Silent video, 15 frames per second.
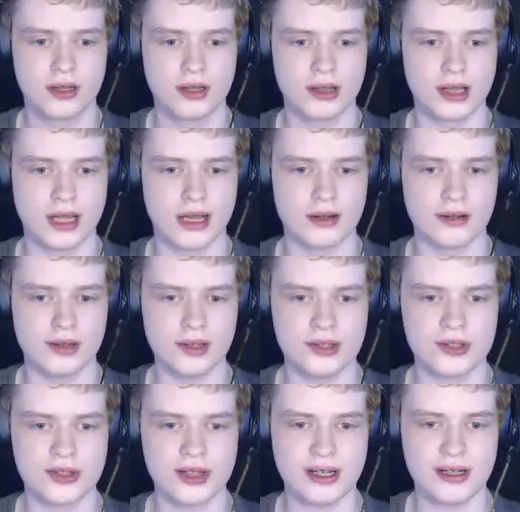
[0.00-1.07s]
That looks
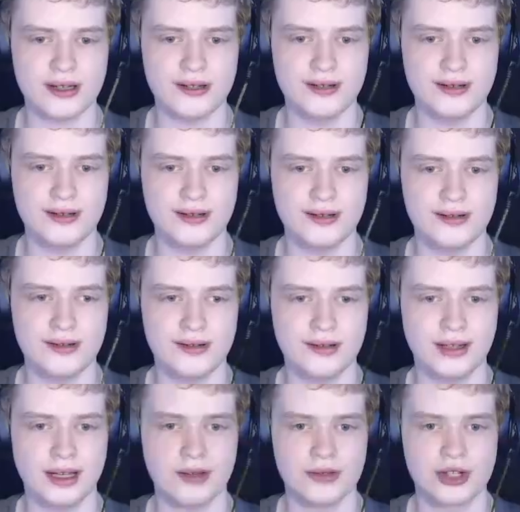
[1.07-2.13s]

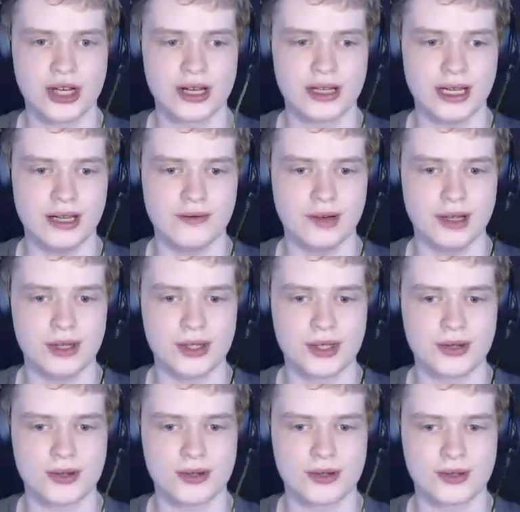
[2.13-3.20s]
like... I'll check anyways.
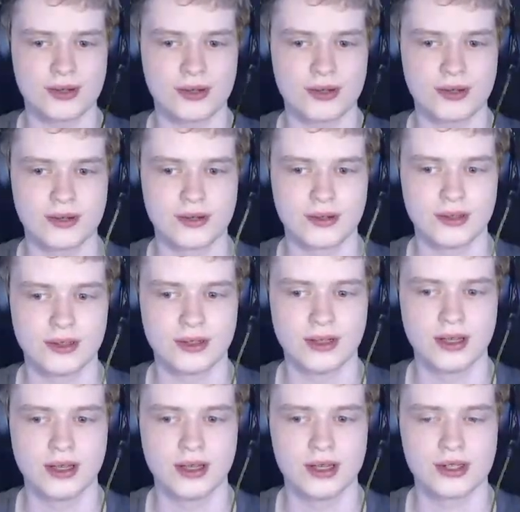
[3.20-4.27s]

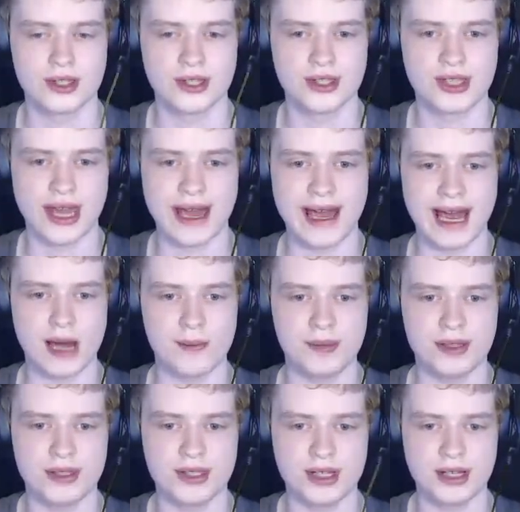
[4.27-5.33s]
Since that
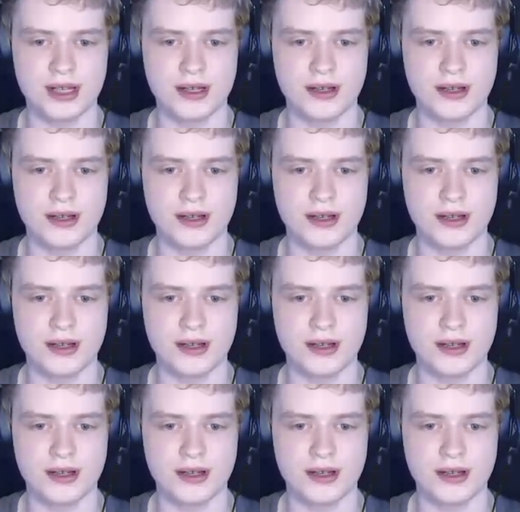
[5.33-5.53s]
happens, yeah.